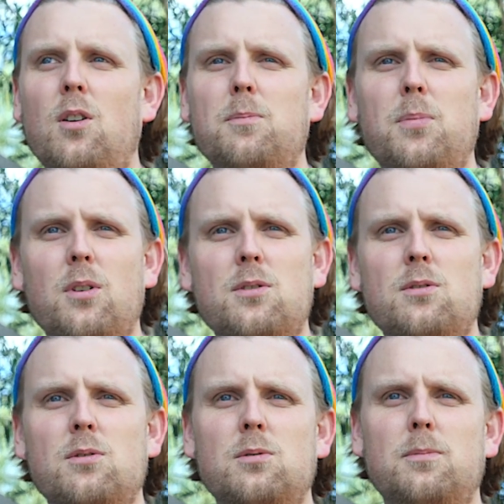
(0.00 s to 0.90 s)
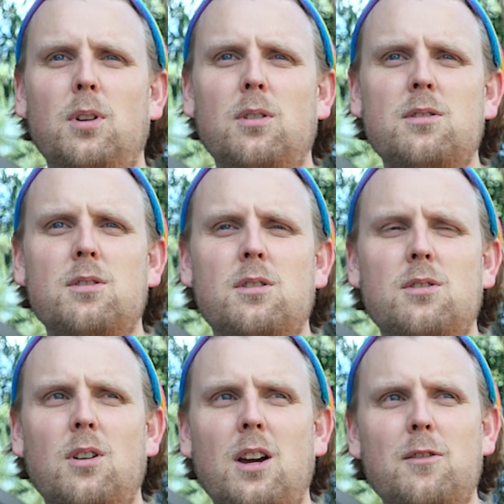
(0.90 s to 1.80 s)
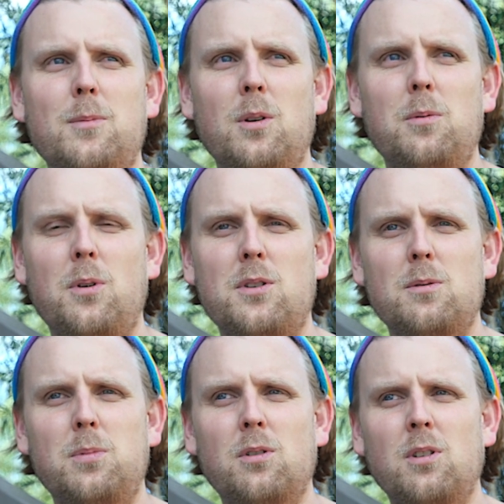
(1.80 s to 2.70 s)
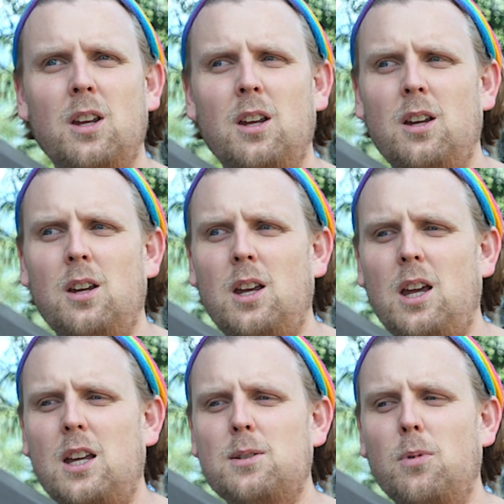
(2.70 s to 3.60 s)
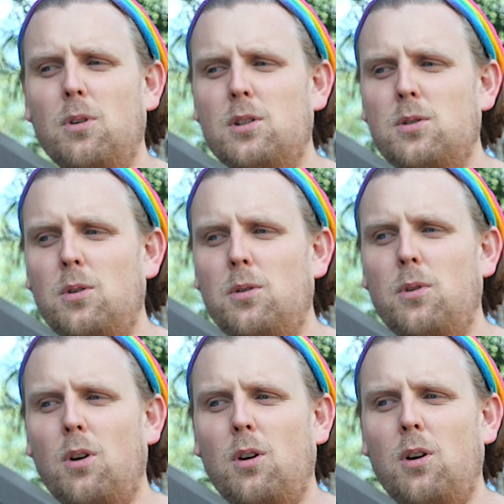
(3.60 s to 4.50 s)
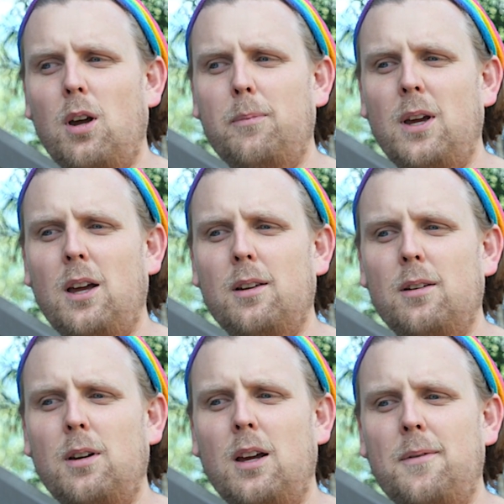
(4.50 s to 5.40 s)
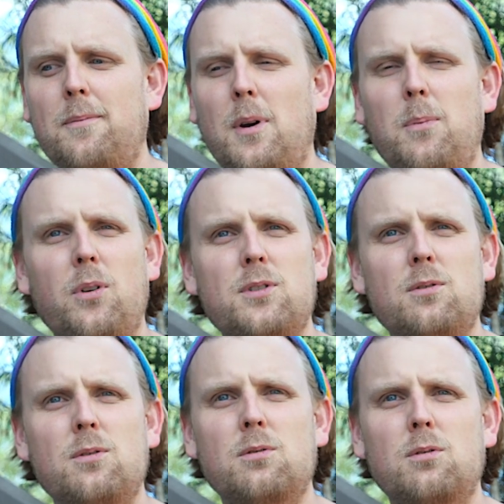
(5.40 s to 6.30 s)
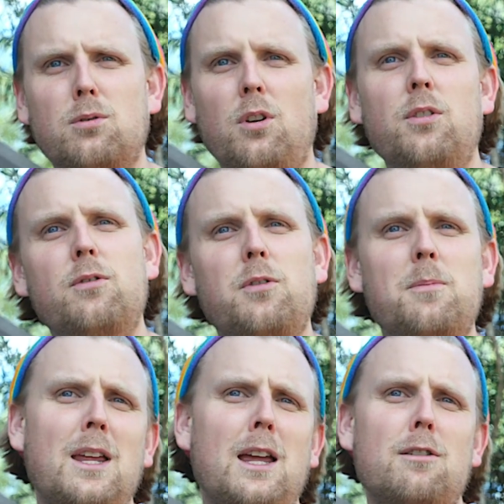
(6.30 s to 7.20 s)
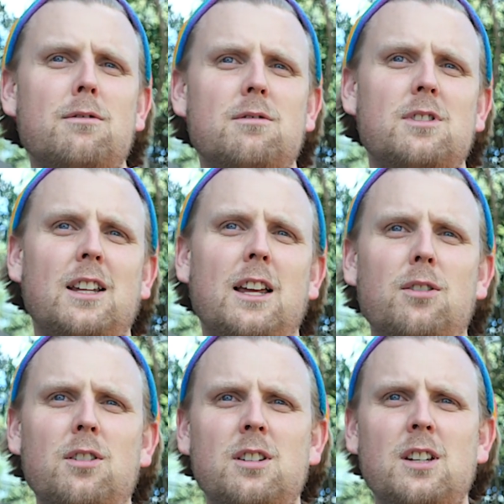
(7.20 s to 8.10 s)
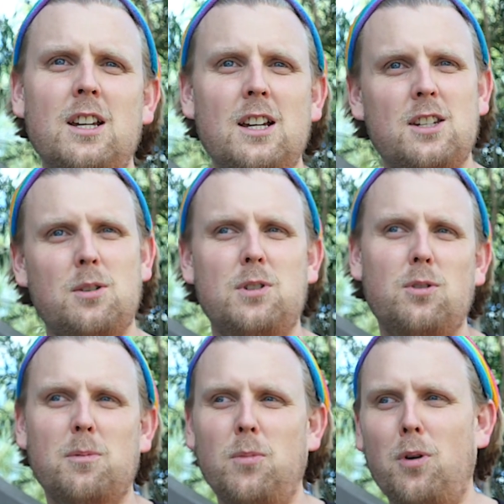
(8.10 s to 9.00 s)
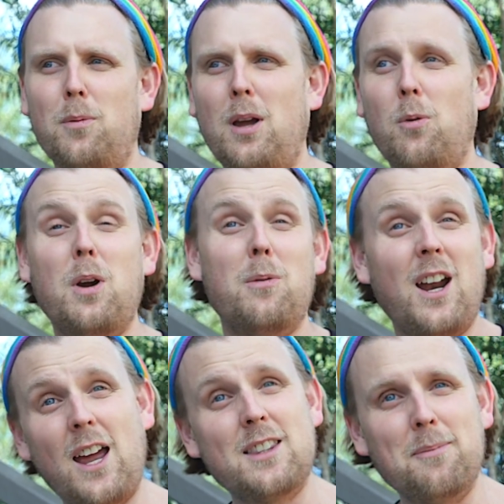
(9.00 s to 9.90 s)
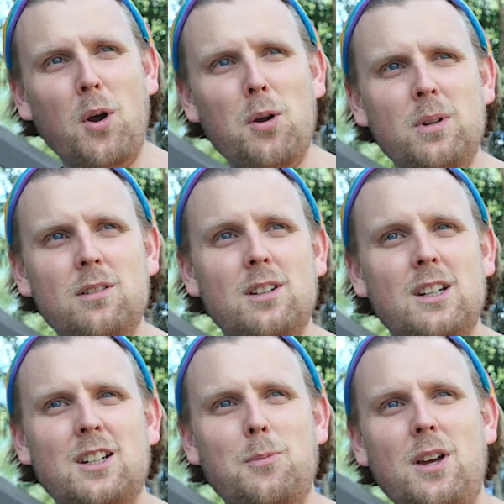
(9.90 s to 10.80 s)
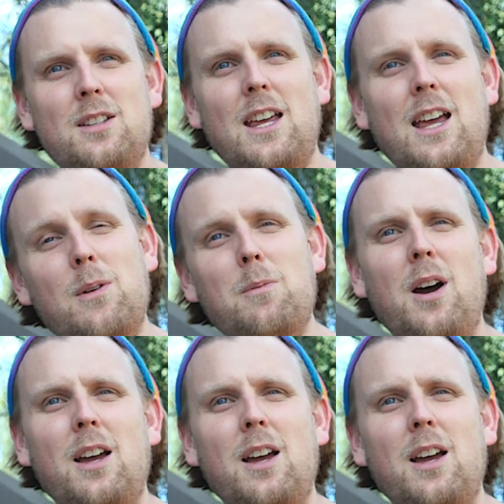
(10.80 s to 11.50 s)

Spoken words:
own personal blogs. So I have my own personal blog. It's more to do, though, about my personal growth from now to later on. So we're talking more about where we're at the moment compared to how we